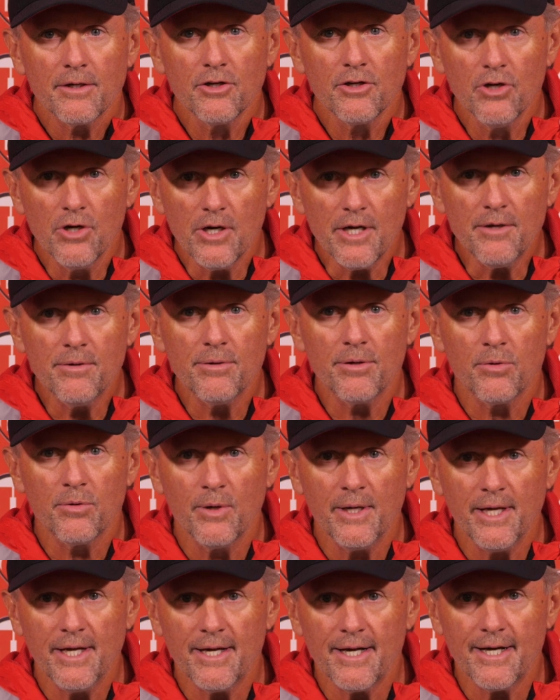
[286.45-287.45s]
Good.
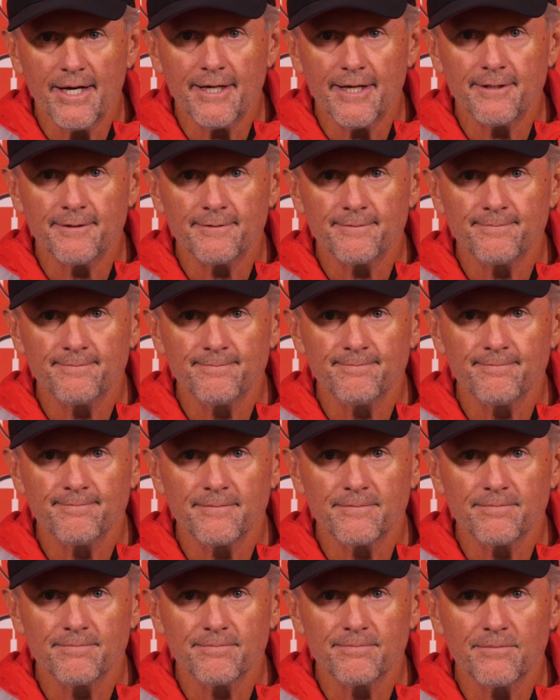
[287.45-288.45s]
We
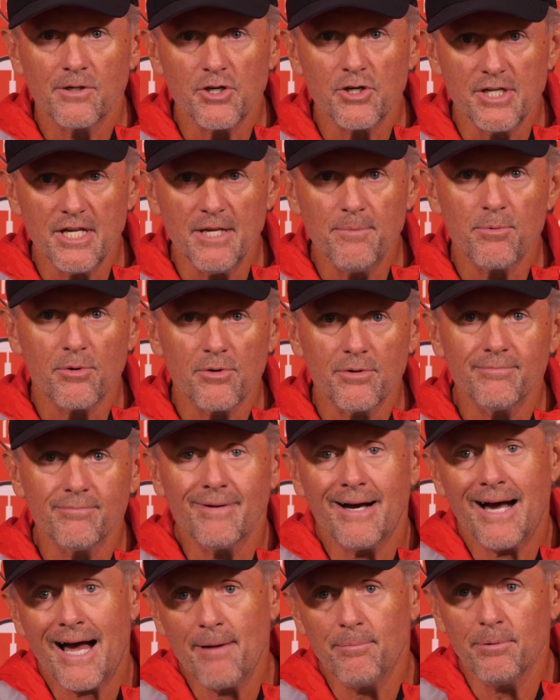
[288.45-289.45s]
are deeper,
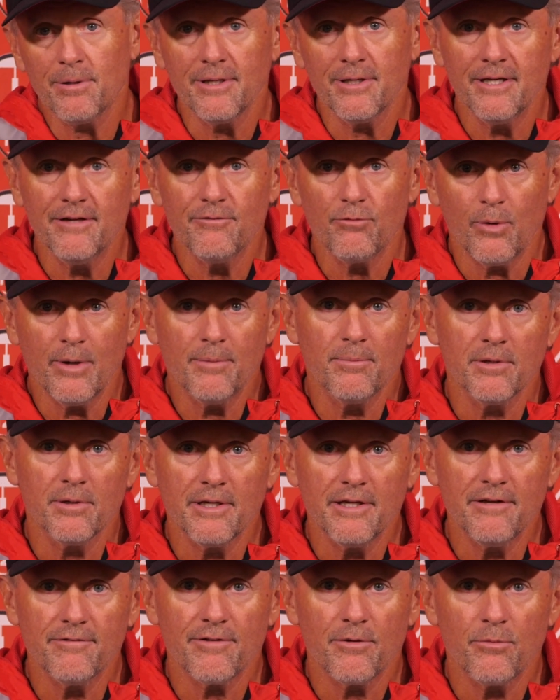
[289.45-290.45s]
I believe, we
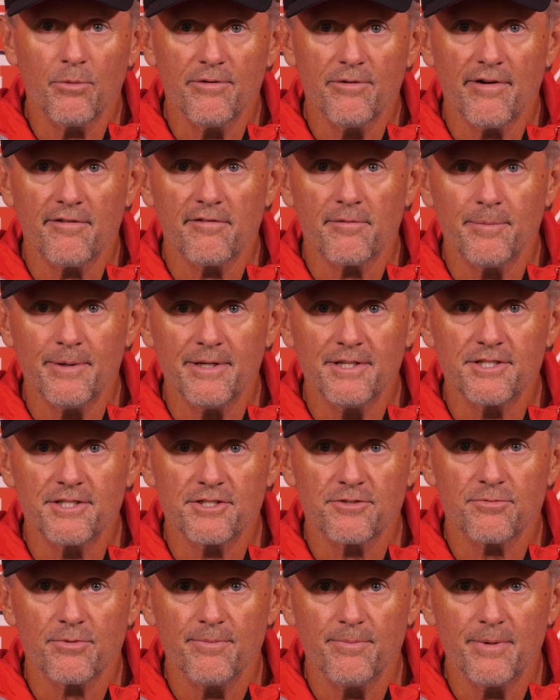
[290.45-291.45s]
believe, than we've ever been
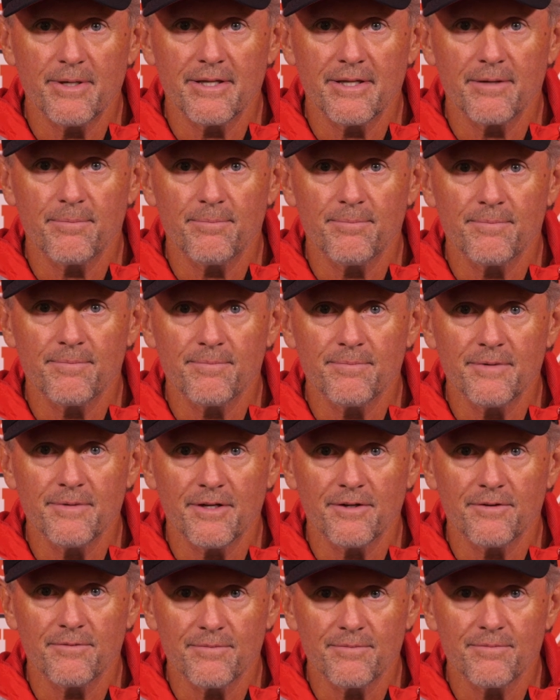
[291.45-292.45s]
since we've been
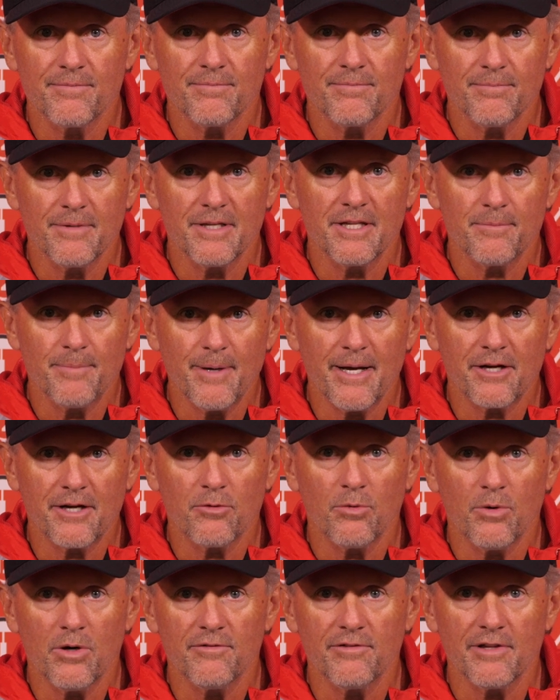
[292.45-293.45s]
in the
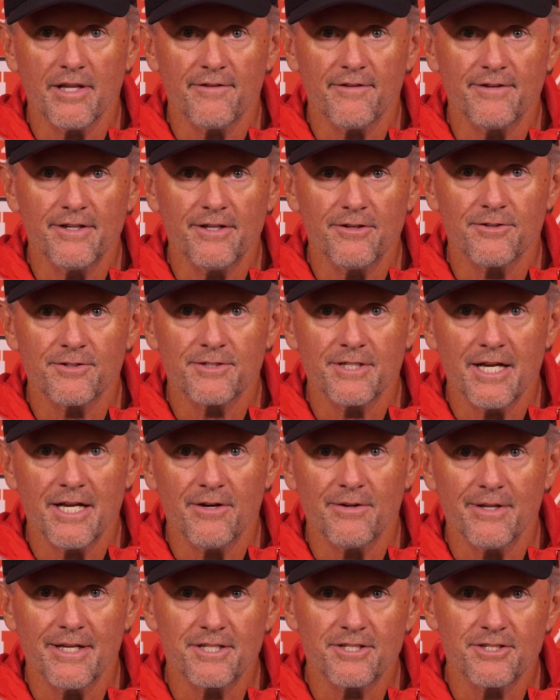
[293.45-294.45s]
Pac-12, 11 years now,
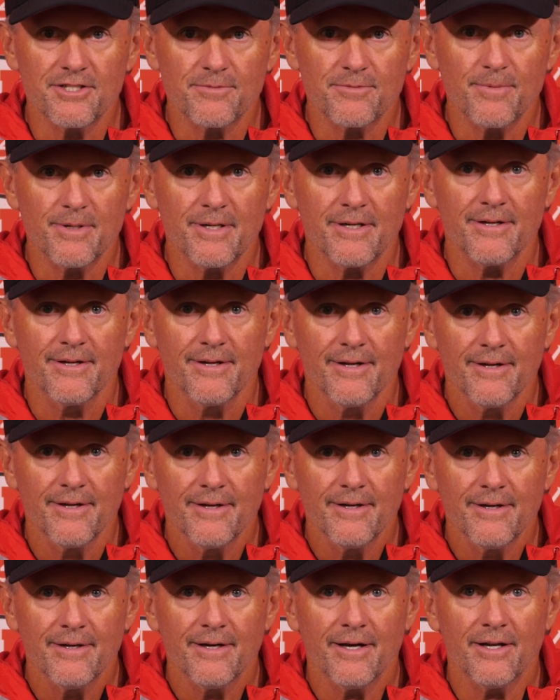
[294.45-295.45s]
and that's just been
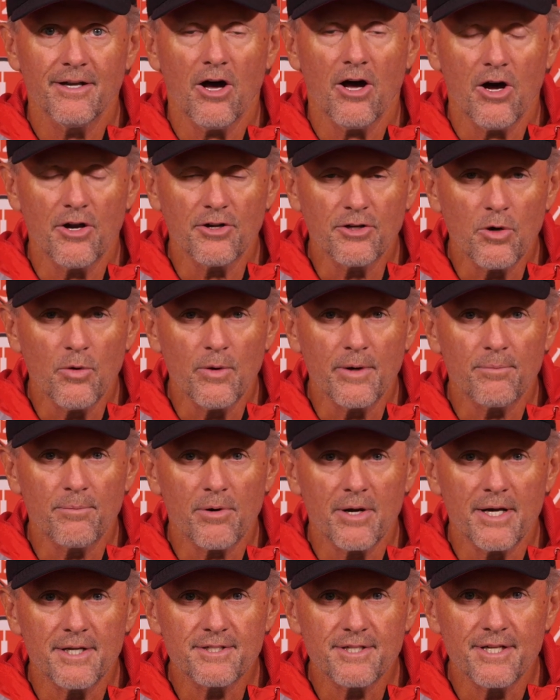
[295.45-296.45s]
an ongoing
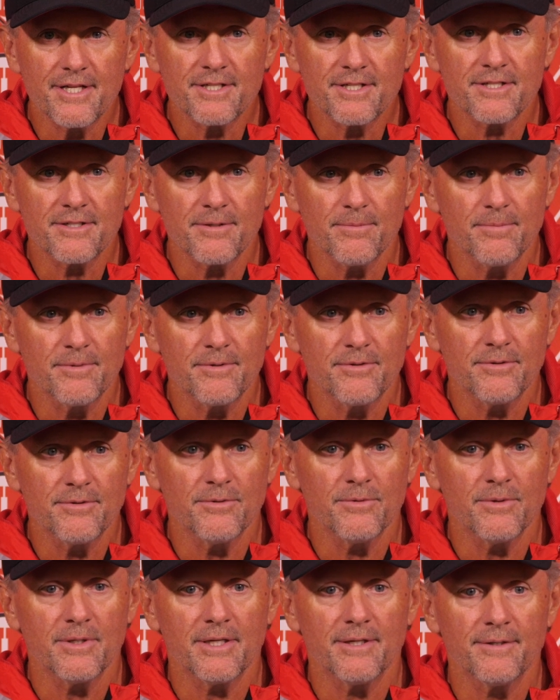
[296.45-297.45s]
process
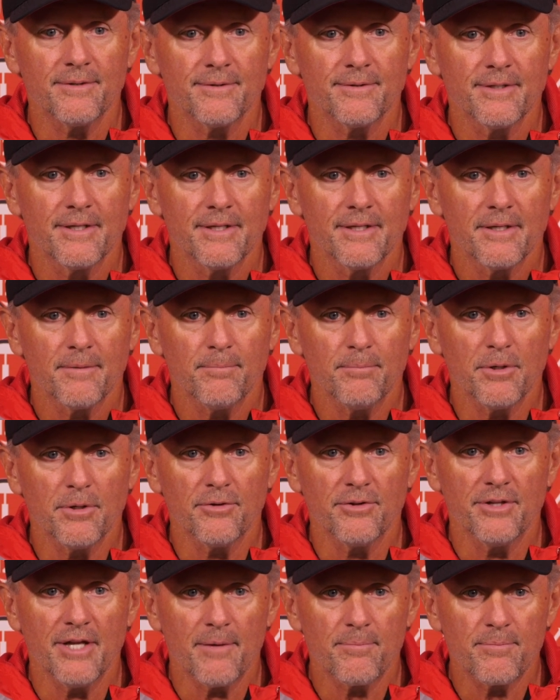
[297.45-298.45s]
to
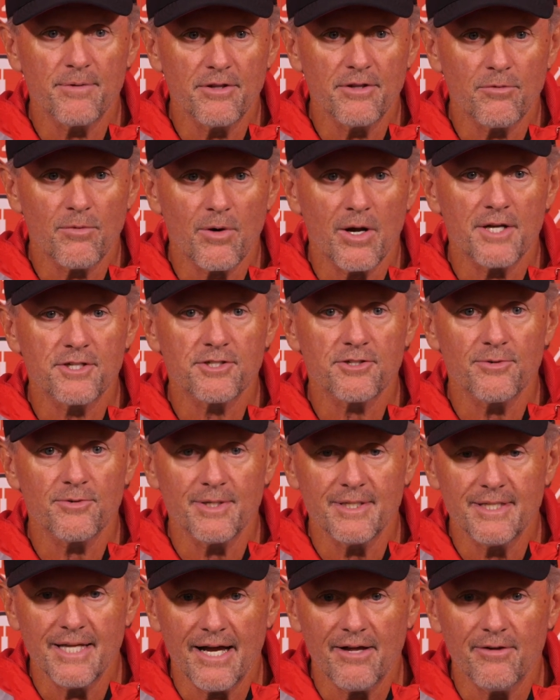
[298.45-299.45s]
build depth in the roster
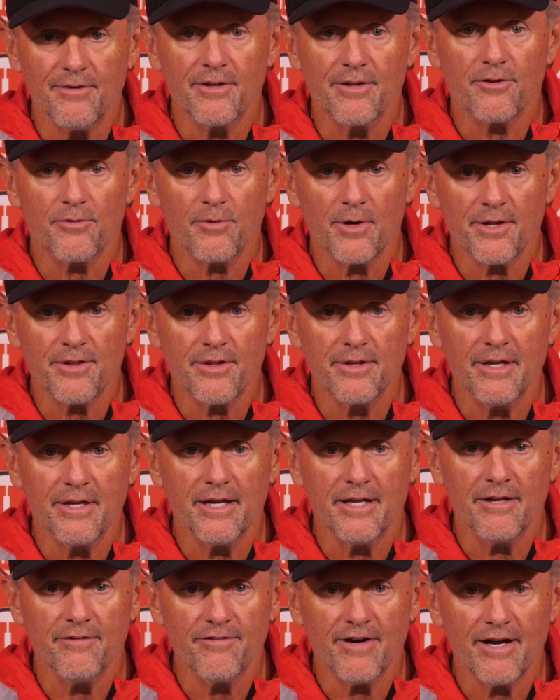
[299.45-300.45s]
and talent throughout
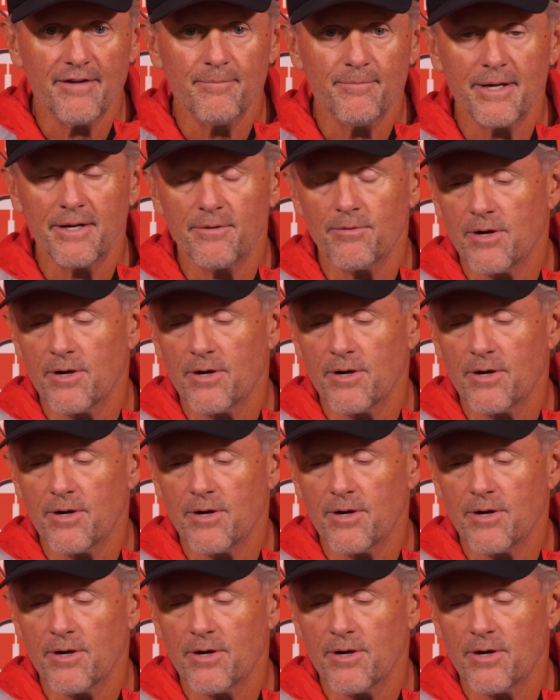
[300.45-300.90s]
the 85-man